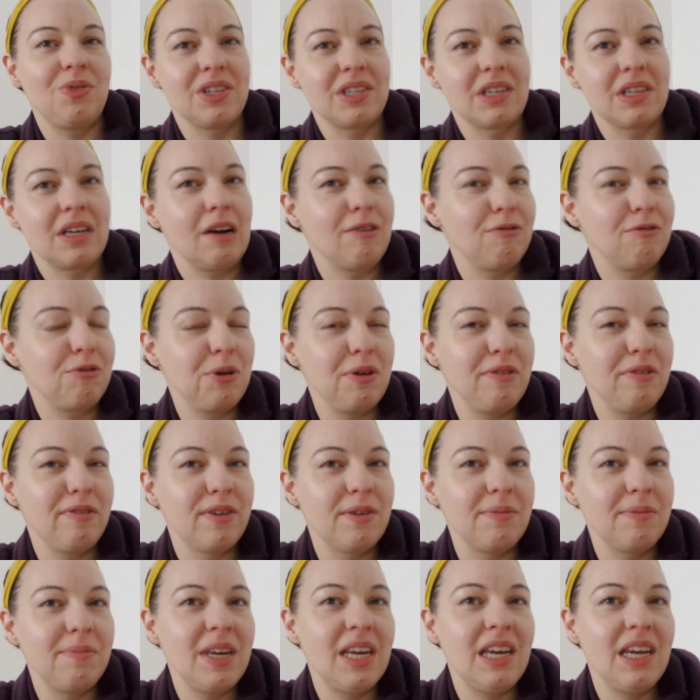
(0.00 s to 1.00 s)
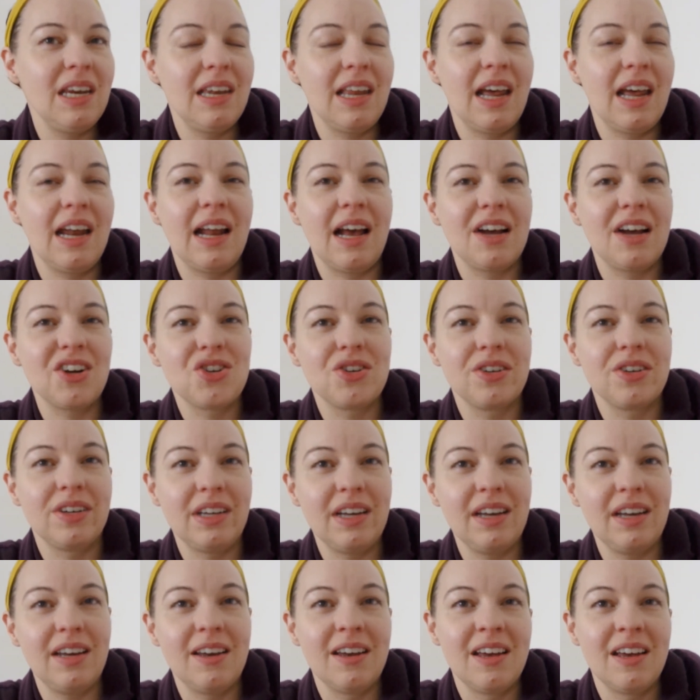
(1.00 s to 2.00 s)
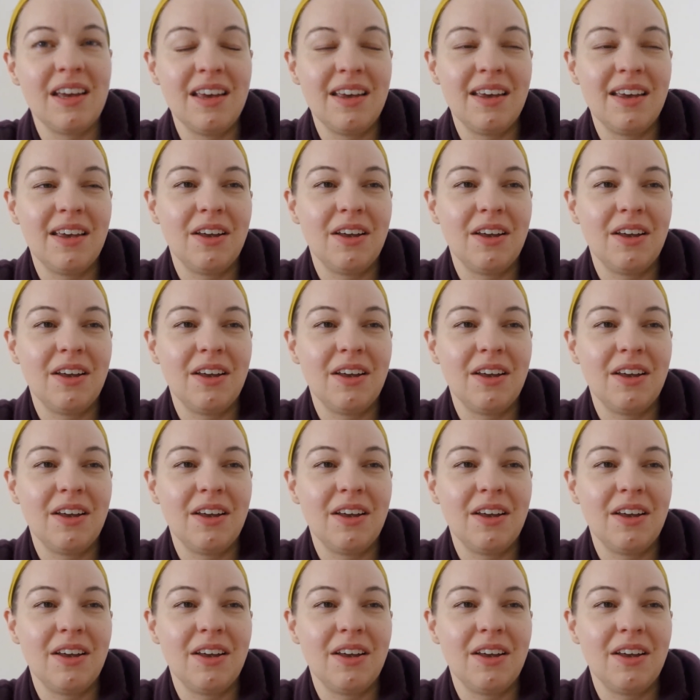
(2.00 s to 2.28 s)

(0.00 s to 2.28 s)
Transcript: discovery for me, that actually